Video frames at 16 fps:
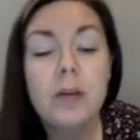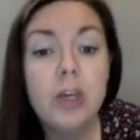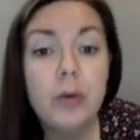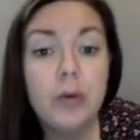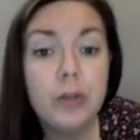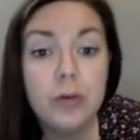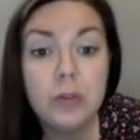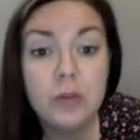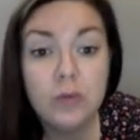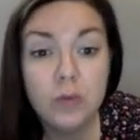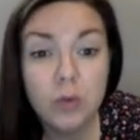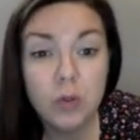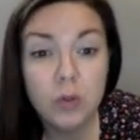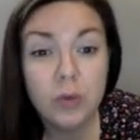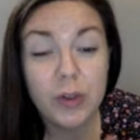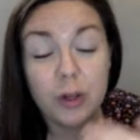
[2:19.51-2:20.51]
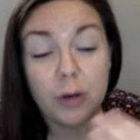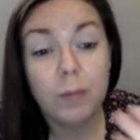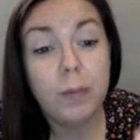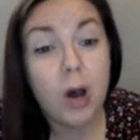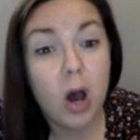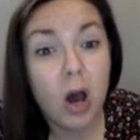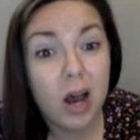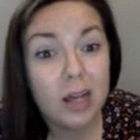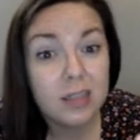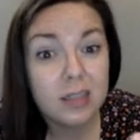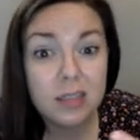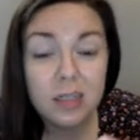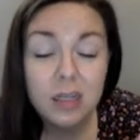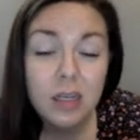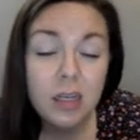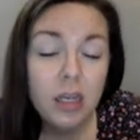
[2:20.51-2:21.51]
You would use vous with your
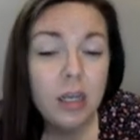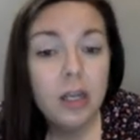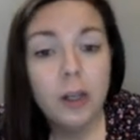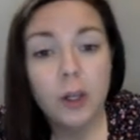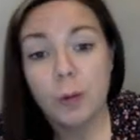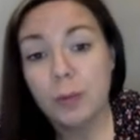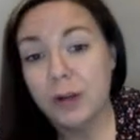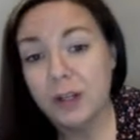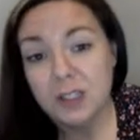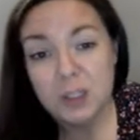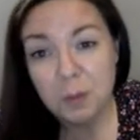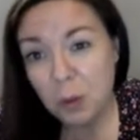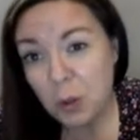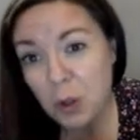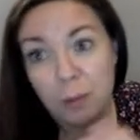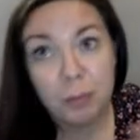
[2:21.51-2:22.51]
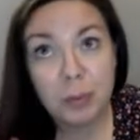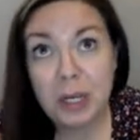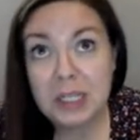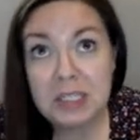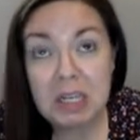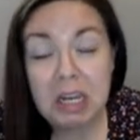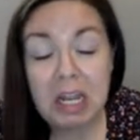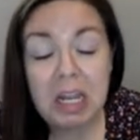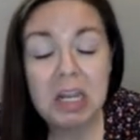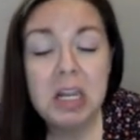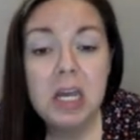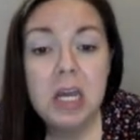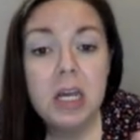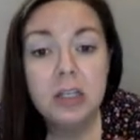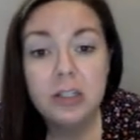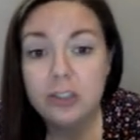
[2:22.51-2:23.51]
boss, your principal, the president,
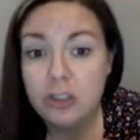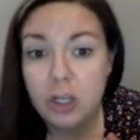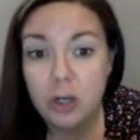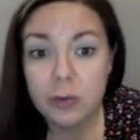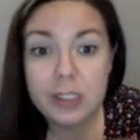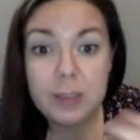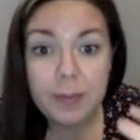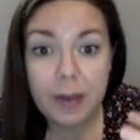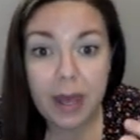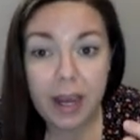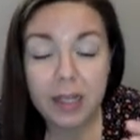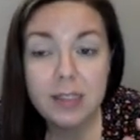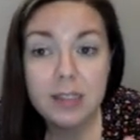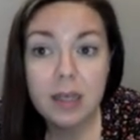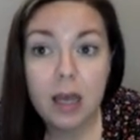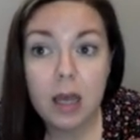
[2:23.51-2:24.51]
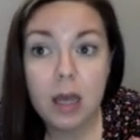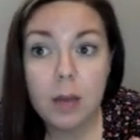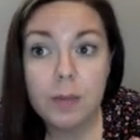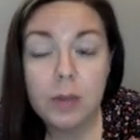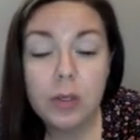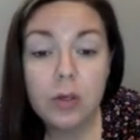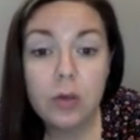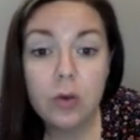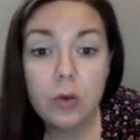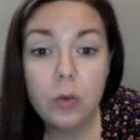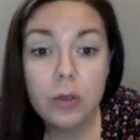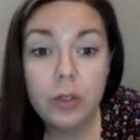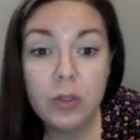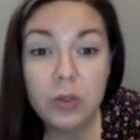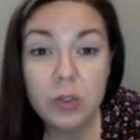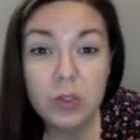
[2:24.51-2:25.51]
to show respect. You
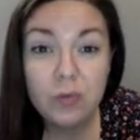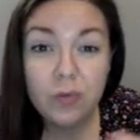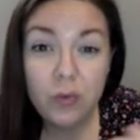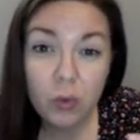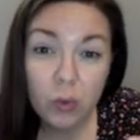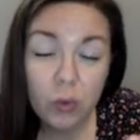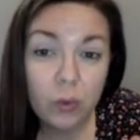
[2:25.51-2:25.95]
would use vous